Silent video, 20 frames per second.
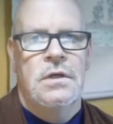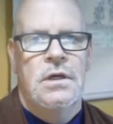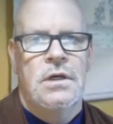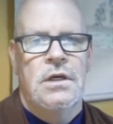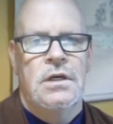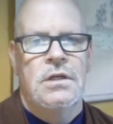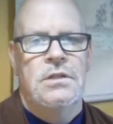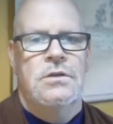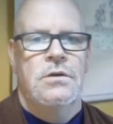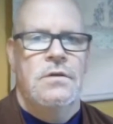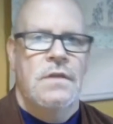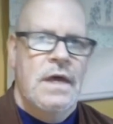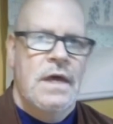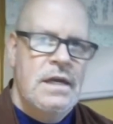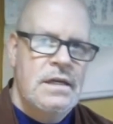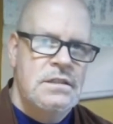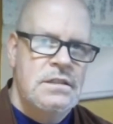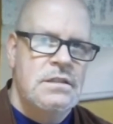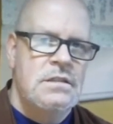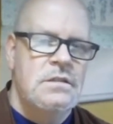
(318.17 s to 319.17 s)
So that
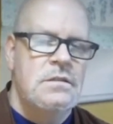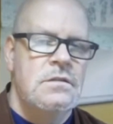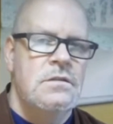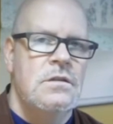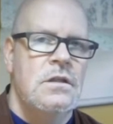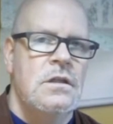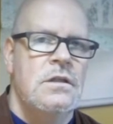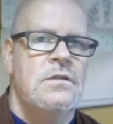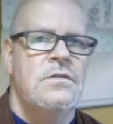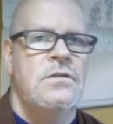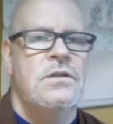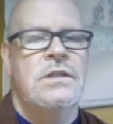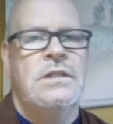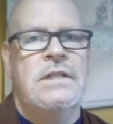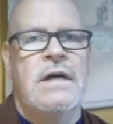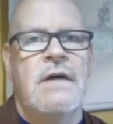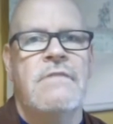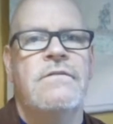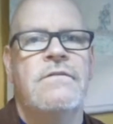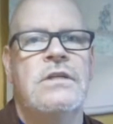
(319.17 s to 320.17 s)
is the
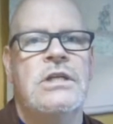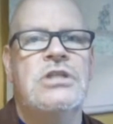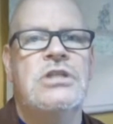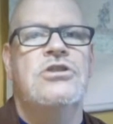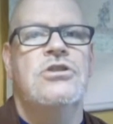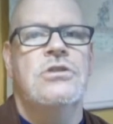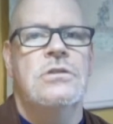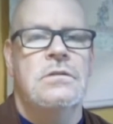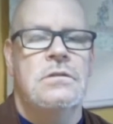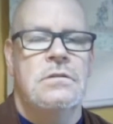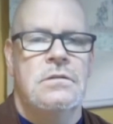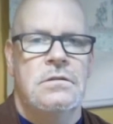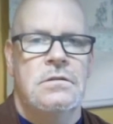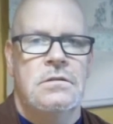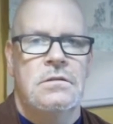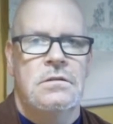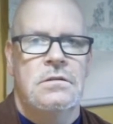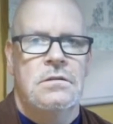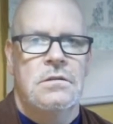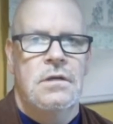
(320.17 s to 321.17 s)
definition
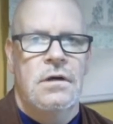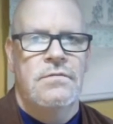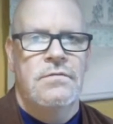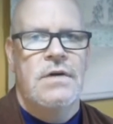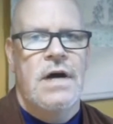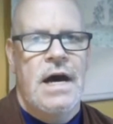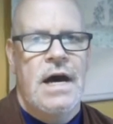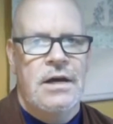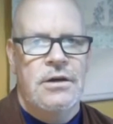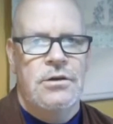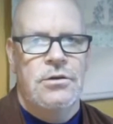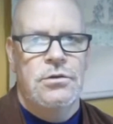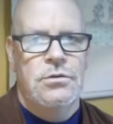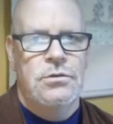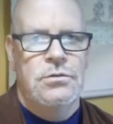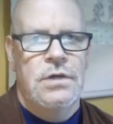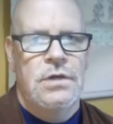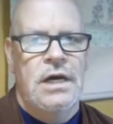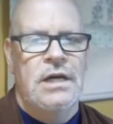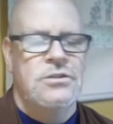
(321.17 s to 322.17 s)
of a haiku
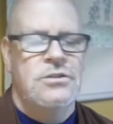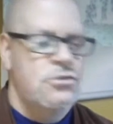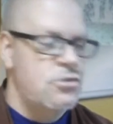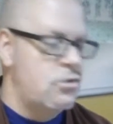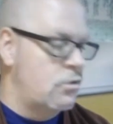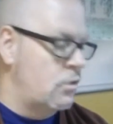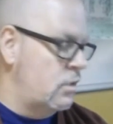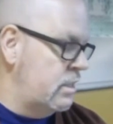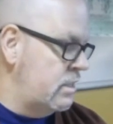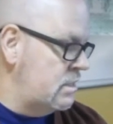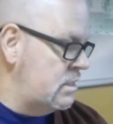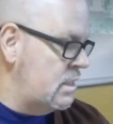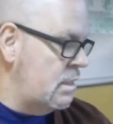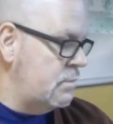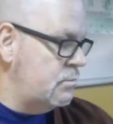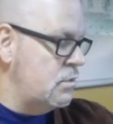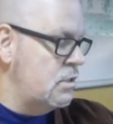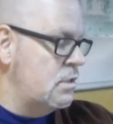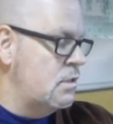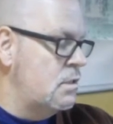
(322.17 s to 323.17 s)
as generally
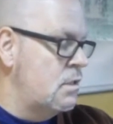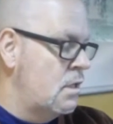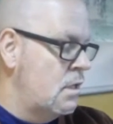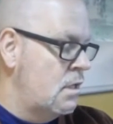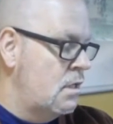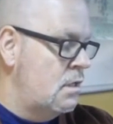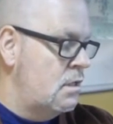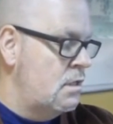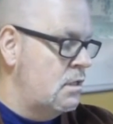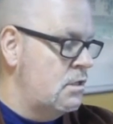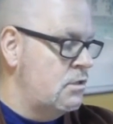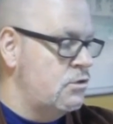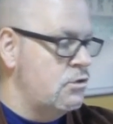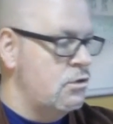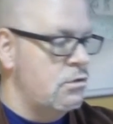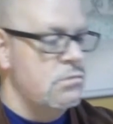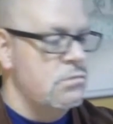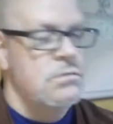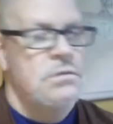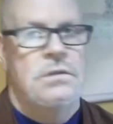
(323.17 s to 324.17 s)
accepted in
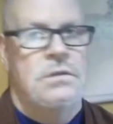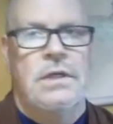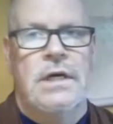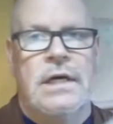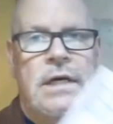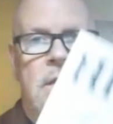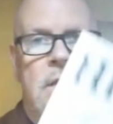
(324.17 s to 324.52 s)
journals like